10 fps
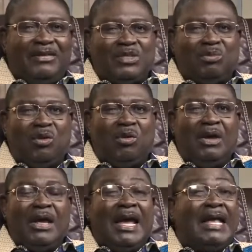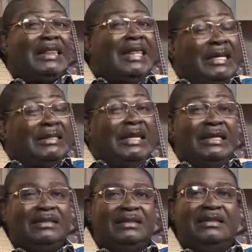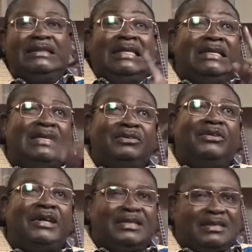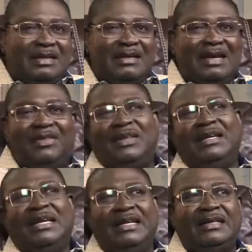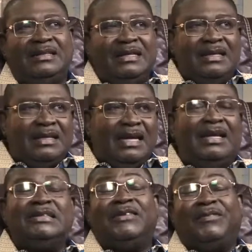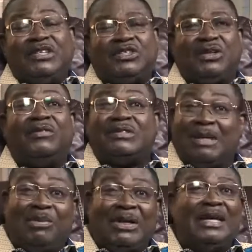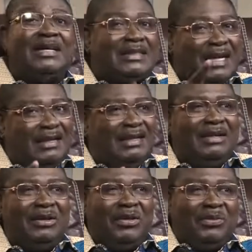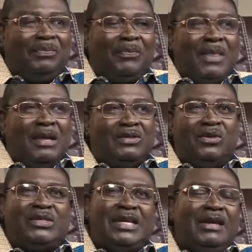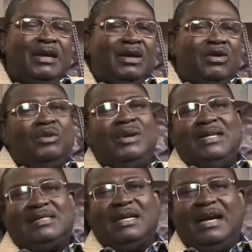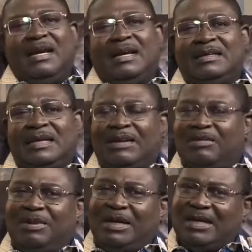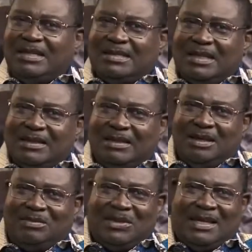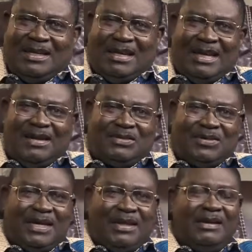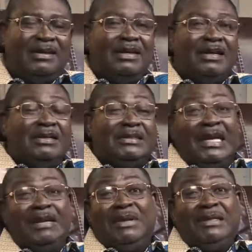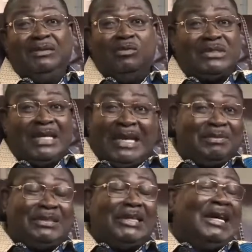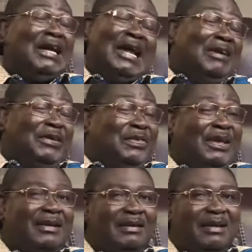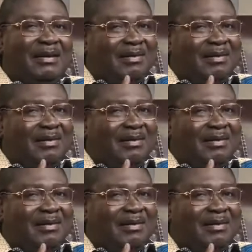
very small. And that thing needed grace, and that thing needed the intervention of somebody else other than you. So you see, no man is an island, and everybody needs a little help to get their lives together. Naaman was a captain. He had everything,